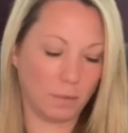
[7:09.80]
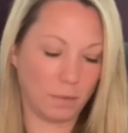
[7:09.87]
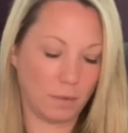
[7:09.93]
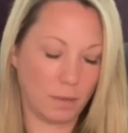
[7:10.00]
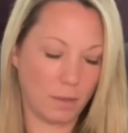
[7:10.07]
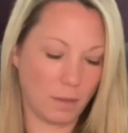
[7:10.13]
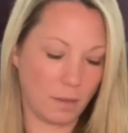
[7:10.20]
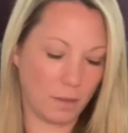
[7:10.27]

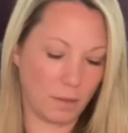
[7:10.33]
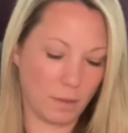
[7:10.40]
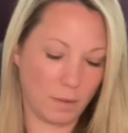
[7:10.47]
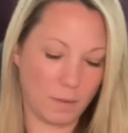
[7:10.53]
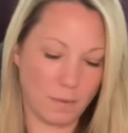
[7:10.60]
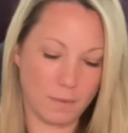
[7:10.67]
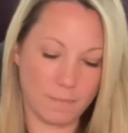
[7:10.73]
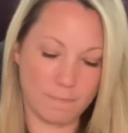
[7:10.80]

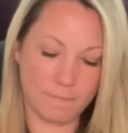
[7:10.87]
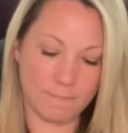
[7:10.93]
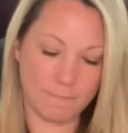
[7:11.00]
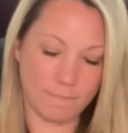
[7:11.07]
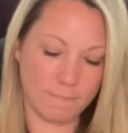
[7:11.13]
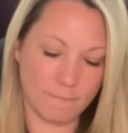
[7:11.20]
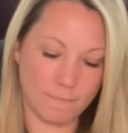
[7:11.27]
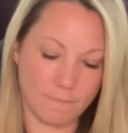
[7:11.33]

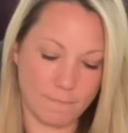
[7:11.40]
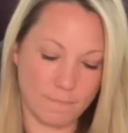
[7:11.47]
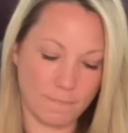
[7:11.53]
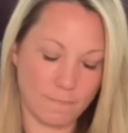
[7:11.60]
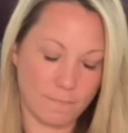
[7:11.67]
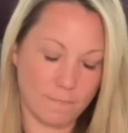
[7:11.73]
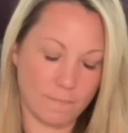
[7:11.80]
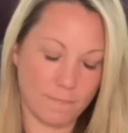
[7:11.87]

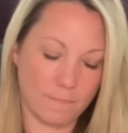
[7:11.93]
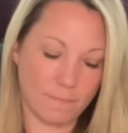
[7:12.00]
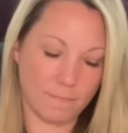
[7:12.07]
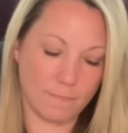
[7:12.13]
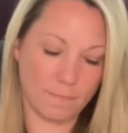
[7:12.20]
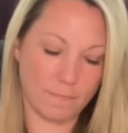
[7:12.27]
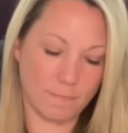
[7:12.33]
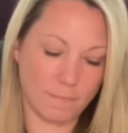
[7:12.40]

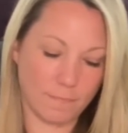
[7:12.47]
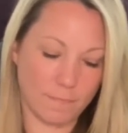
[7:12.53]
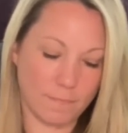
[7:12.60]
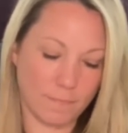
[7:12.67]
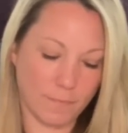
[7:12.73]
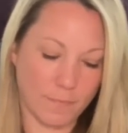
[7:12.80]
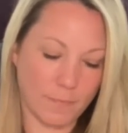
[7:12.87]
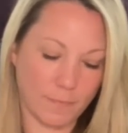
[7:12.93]

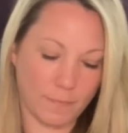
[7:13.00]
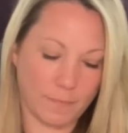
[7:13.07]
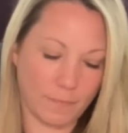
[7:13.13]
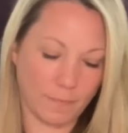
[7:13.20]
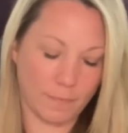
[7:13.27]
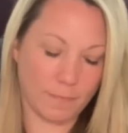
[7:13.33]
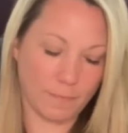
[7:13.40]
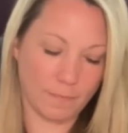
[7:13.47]

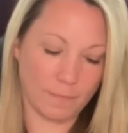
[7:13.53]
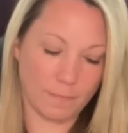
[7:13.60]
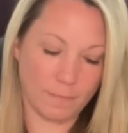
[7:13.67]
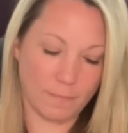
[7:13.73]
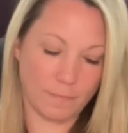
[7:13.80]
(no one is talking)